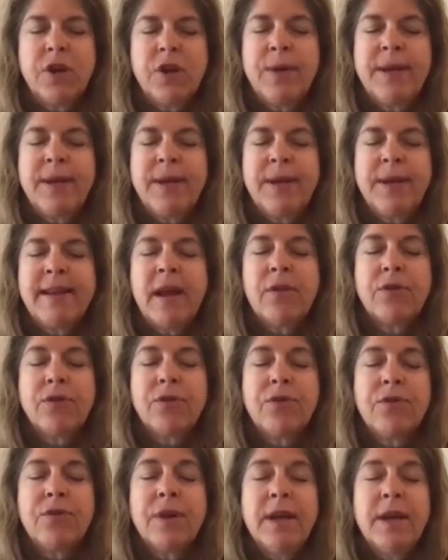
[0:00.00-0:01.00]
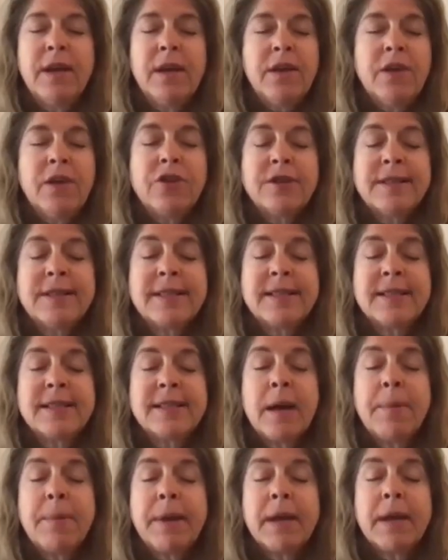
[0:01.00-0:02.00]
flowing down through your
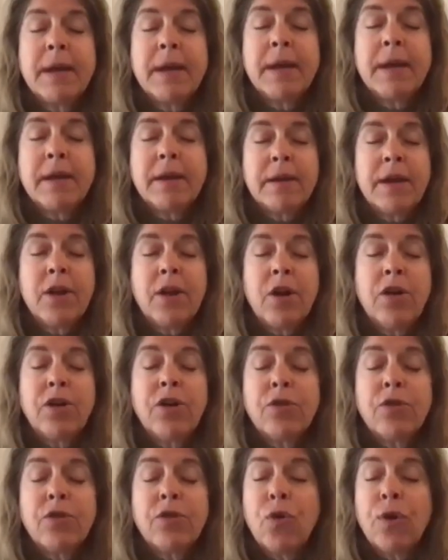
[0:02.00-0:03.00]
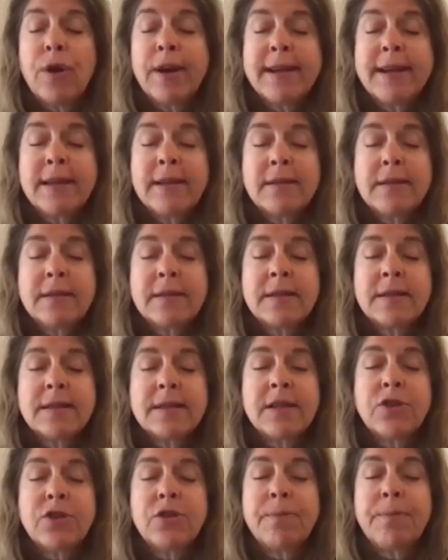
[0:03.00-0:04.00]
stomach and all your
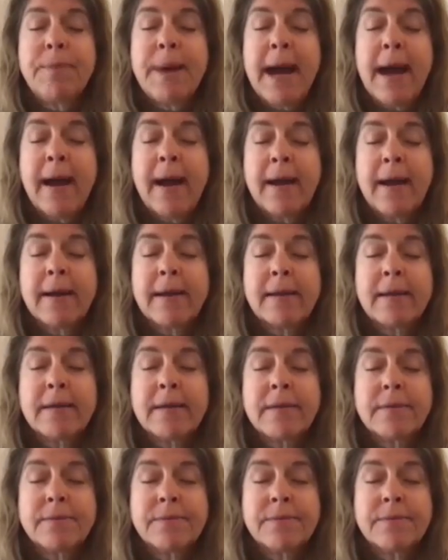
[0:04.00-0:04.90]
organs and your back.